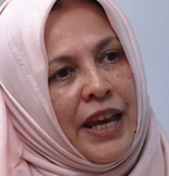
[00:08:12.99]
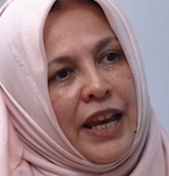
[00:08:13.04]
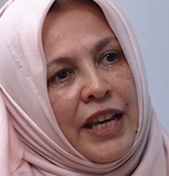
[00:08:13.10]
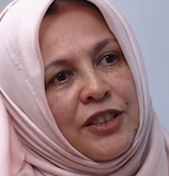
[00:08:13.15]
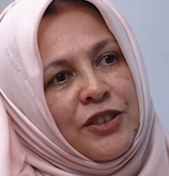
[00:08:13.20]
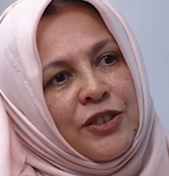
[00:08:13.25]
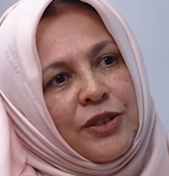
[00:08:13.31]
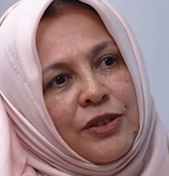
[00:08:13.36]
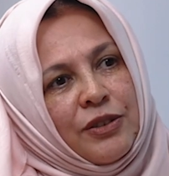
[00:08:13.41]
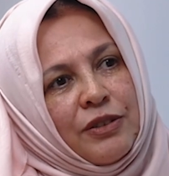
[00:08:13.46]

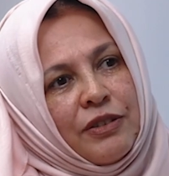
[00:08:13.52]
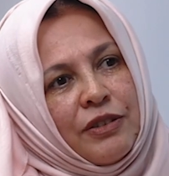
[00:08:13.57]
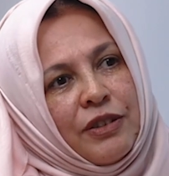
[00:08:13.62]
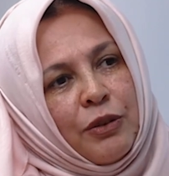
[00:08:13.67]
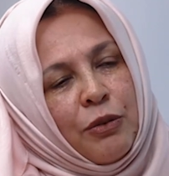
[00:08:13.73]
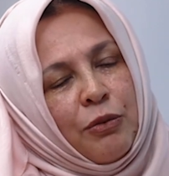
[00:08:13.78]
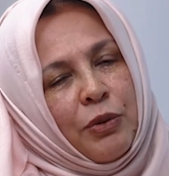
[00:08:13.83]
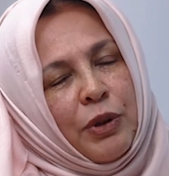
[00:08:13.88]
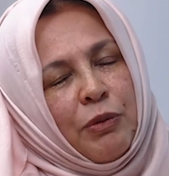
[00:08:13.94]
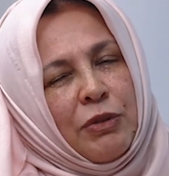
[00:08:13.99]
And so
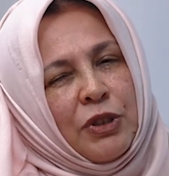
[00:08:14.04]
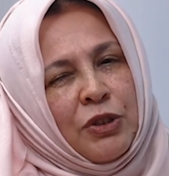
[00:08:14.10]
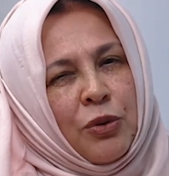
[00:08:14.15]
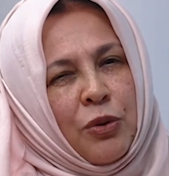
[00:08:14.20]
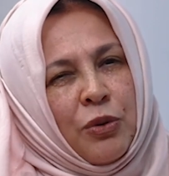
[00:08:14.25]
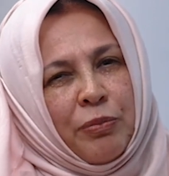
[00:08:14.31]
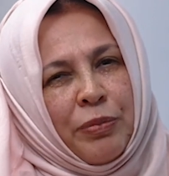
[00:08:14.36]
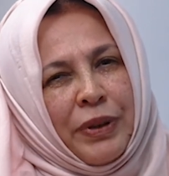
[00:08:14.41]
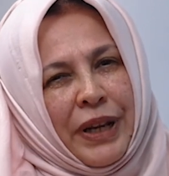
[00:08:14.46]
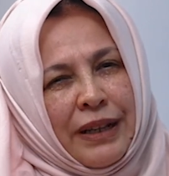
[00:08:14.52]
when we
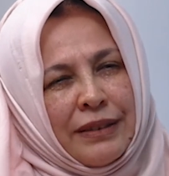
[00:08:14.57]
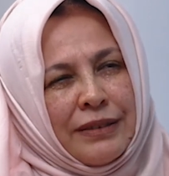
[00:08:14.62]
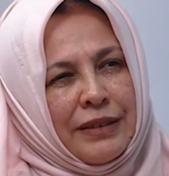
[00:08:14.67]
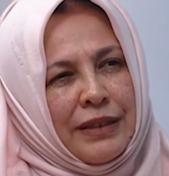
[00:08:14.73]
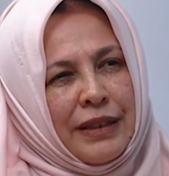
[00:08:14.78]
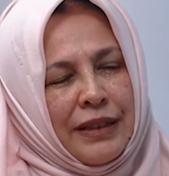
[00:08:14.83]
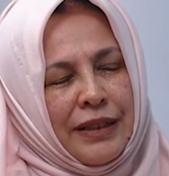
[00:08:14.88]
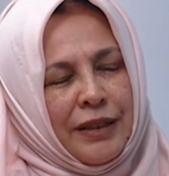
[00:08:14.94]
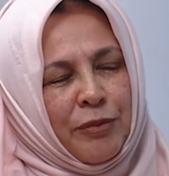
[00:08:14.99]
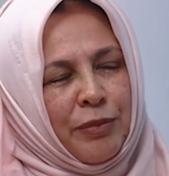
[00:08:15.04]
talk
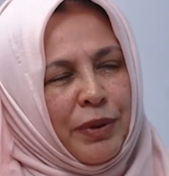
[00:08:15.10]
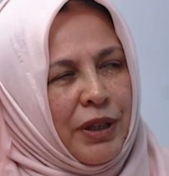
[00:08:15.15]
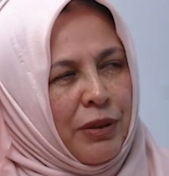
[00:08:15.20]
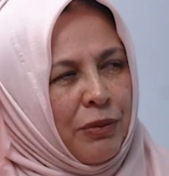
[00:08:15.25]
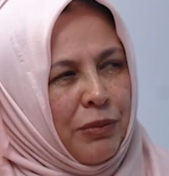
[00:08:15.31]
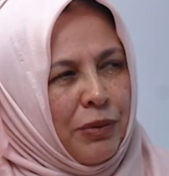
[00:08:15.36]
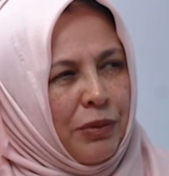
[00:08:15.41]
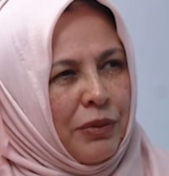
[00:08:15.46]
practically about,